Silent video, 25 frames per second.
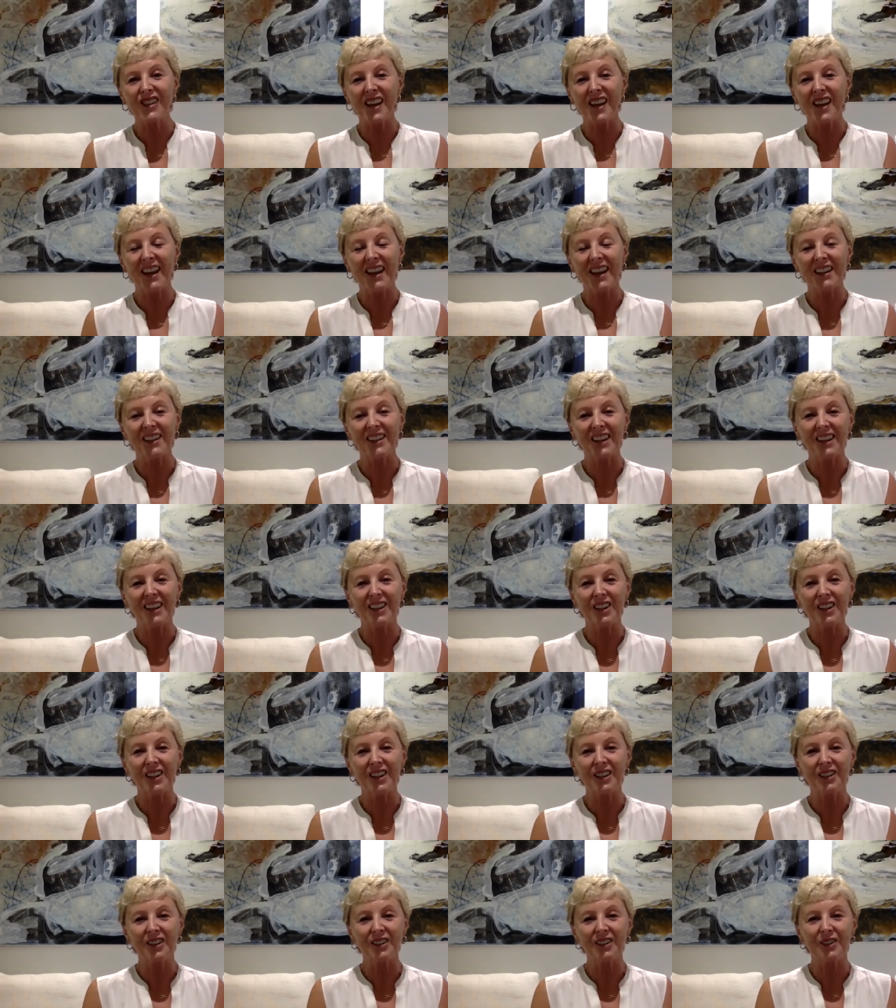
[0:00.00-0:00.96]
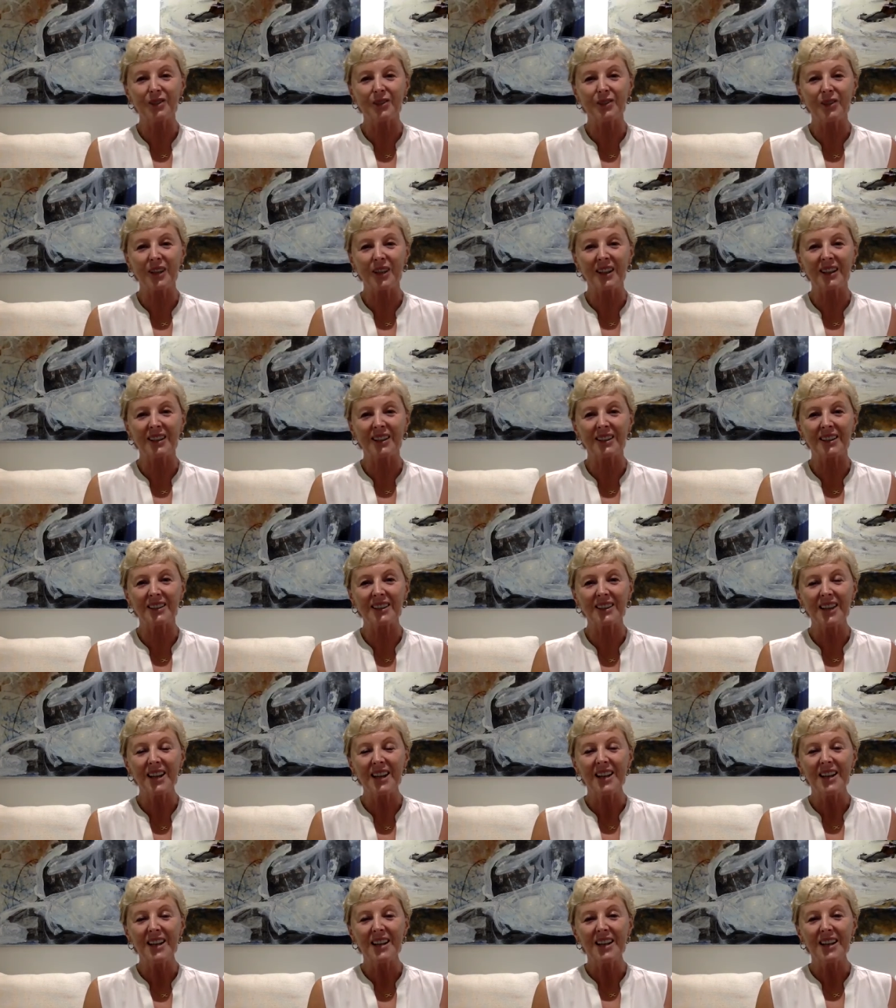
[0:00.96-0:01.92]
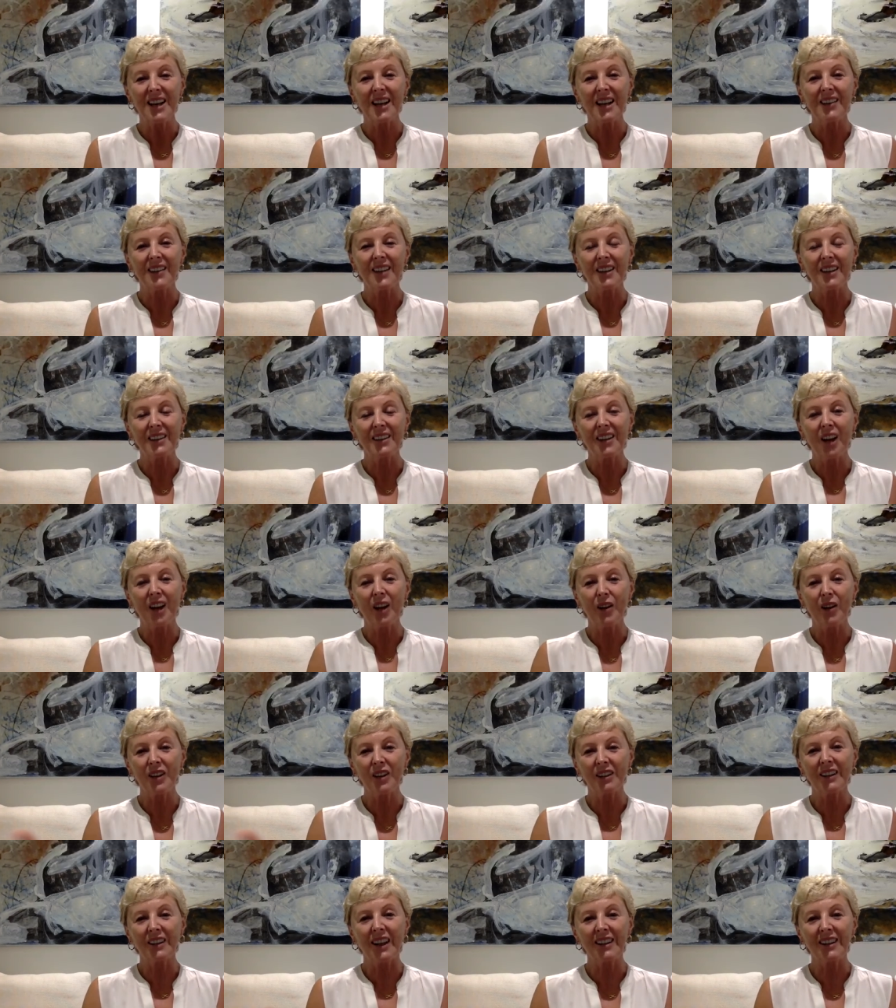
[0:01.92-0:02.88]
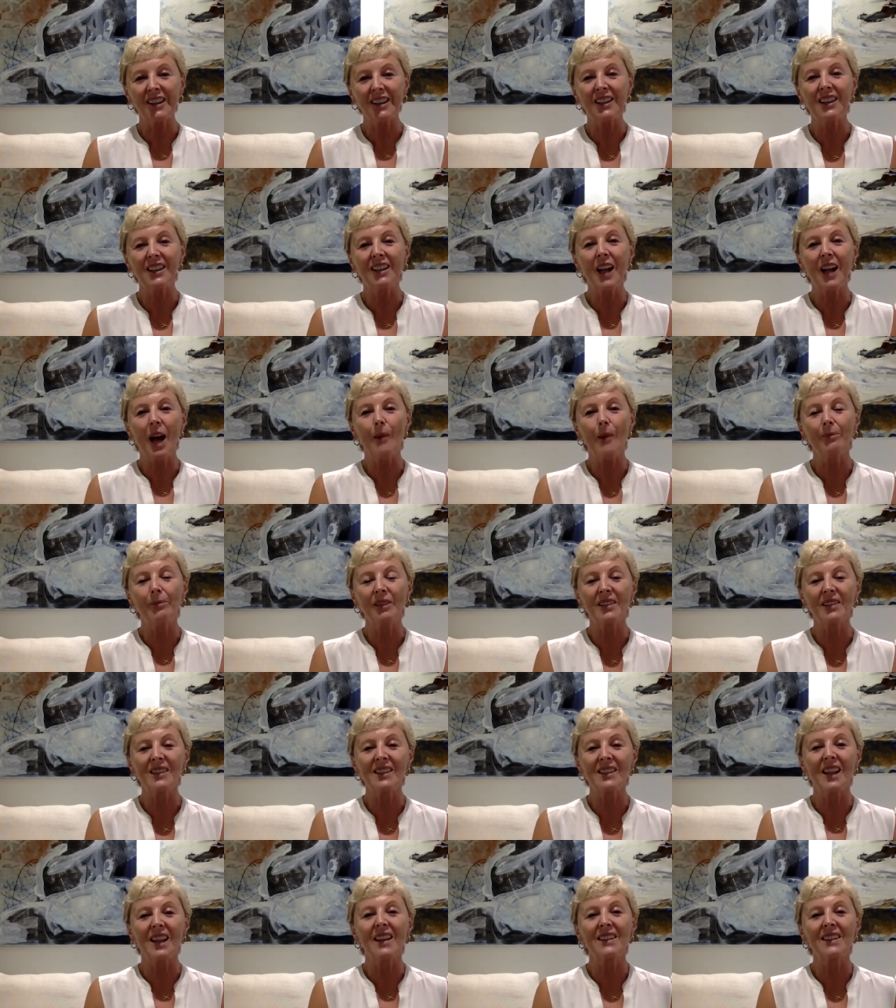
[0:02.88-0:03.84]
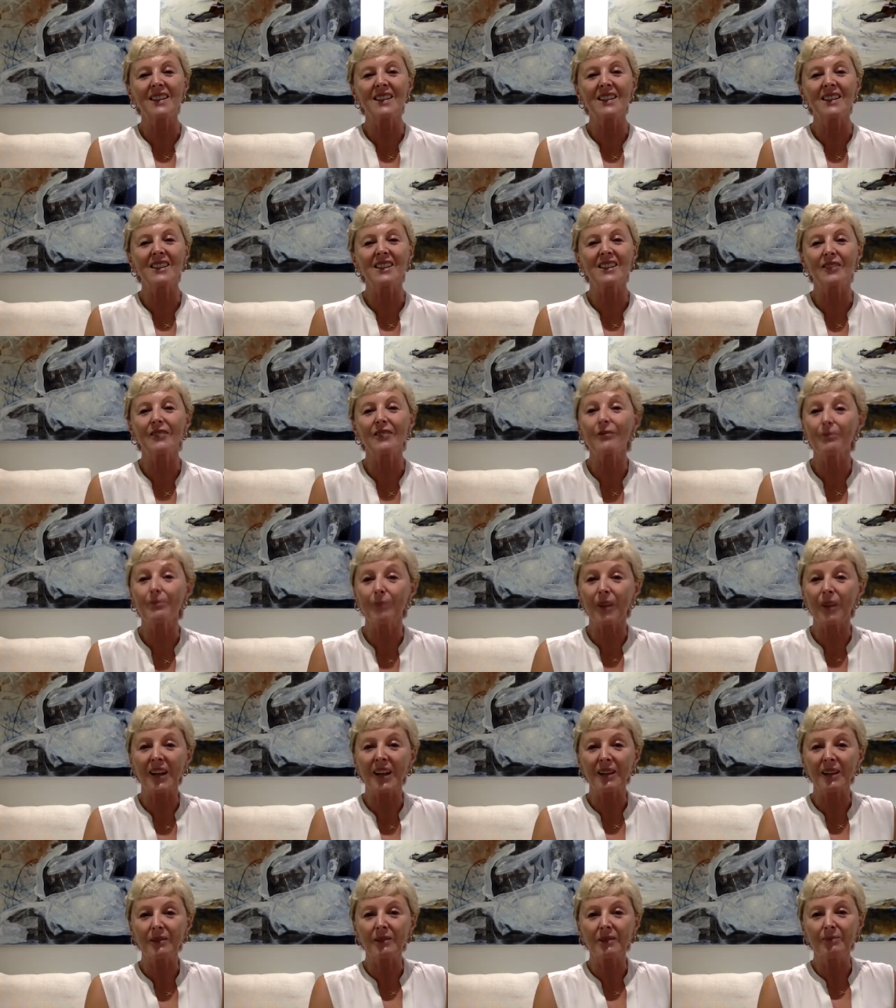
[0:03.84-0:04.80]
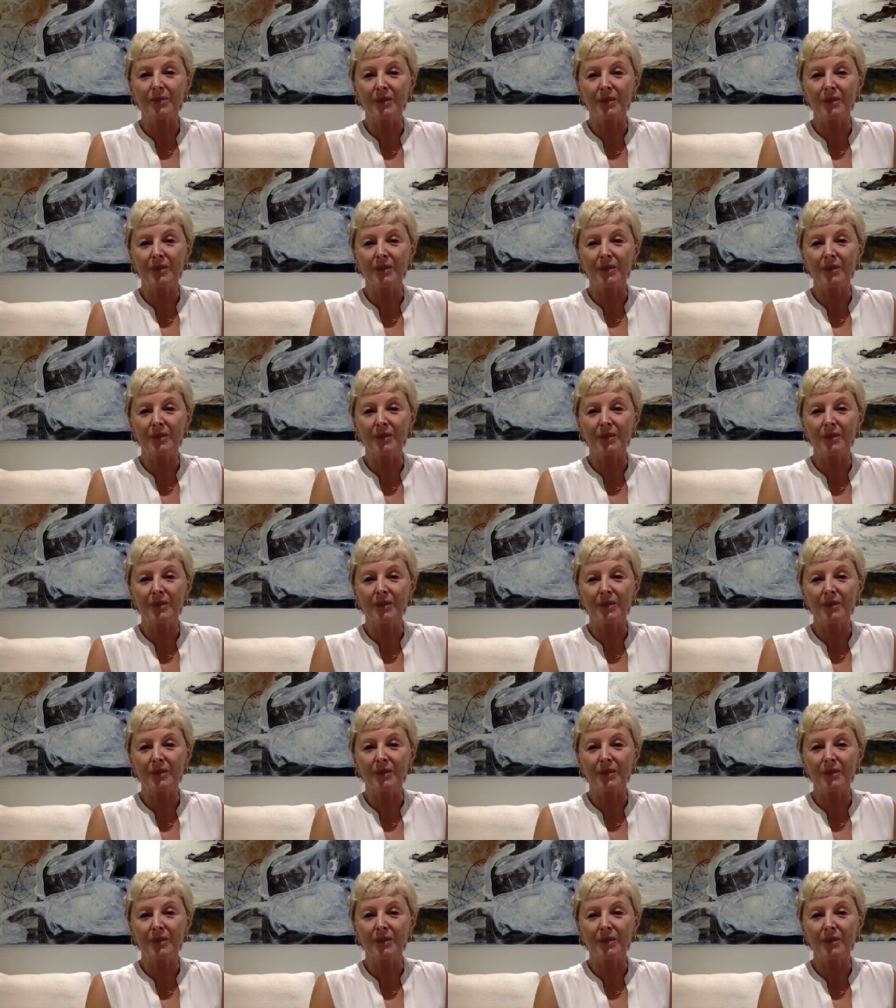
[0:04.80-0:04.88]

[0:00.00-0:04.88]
and then you and then calculating a couple of slices of bread,